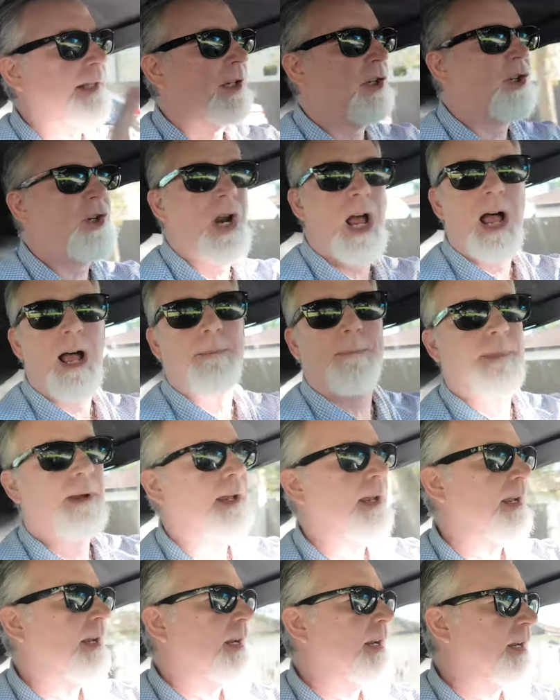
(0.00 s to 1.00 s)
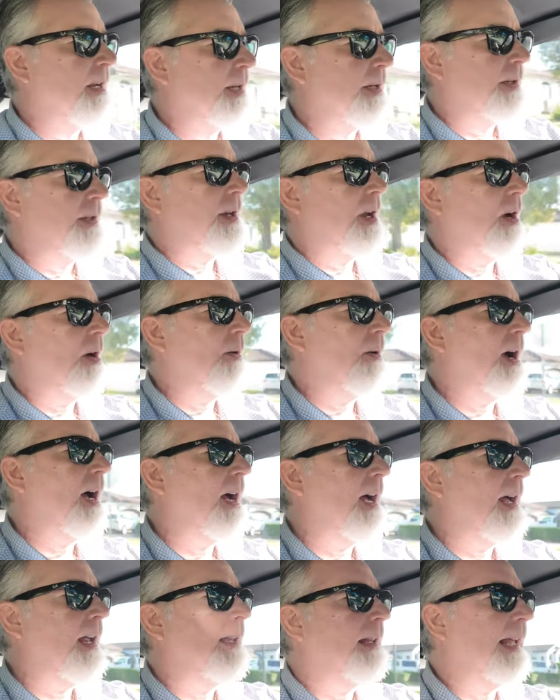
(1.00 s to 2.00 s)
the shop. So
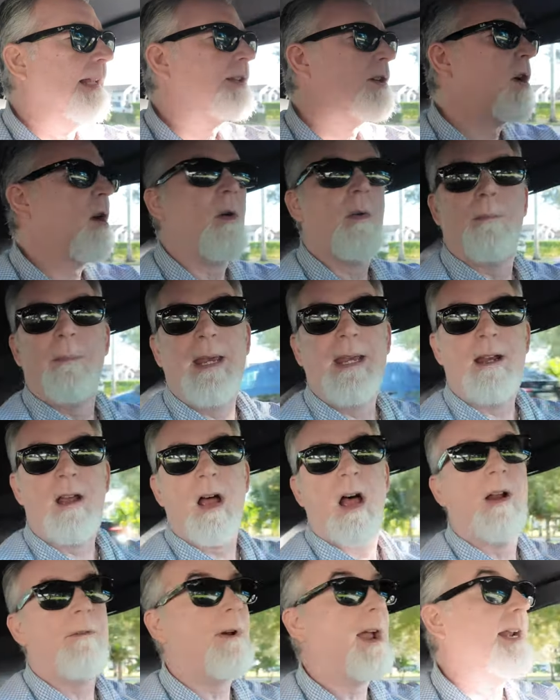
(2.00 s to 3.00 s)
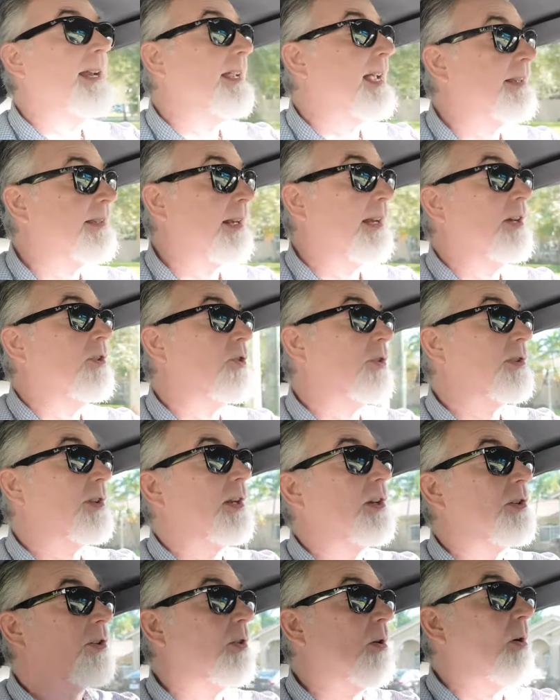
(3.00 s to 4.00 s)
uh, let's go meet Conrad. He has an
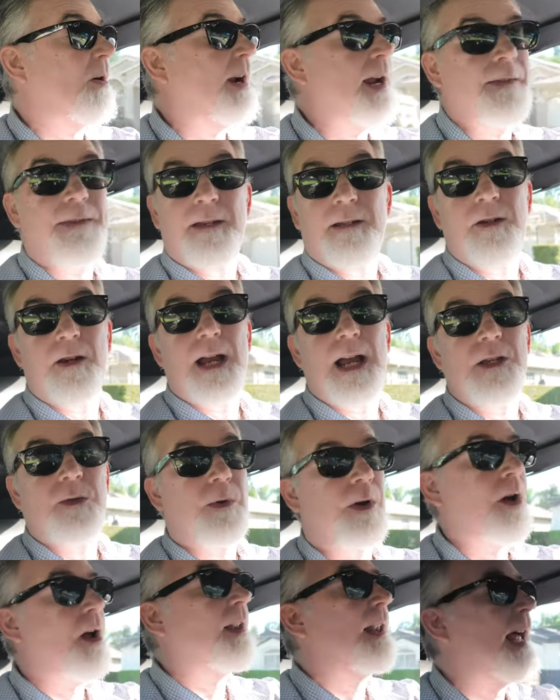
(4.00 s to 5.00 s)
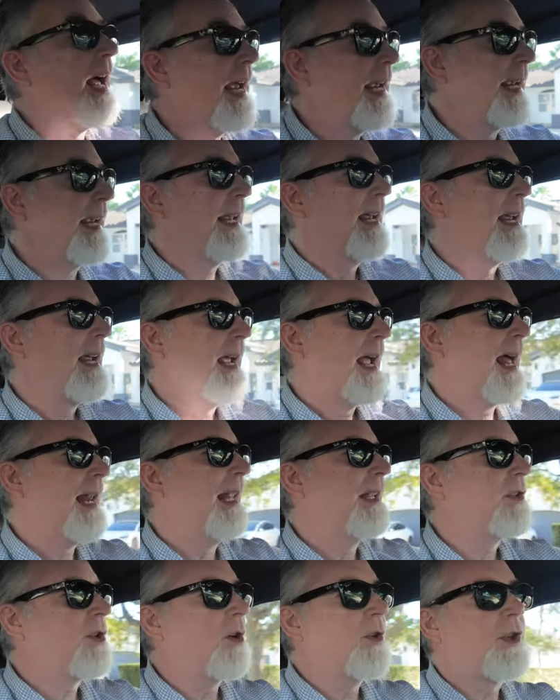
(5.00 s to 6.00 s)
interesting story I think you guys would all like, and
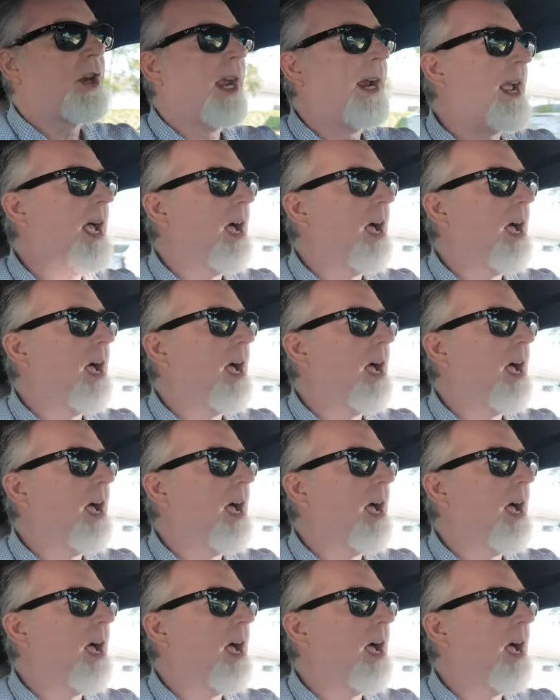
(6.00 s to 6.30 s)
let's go check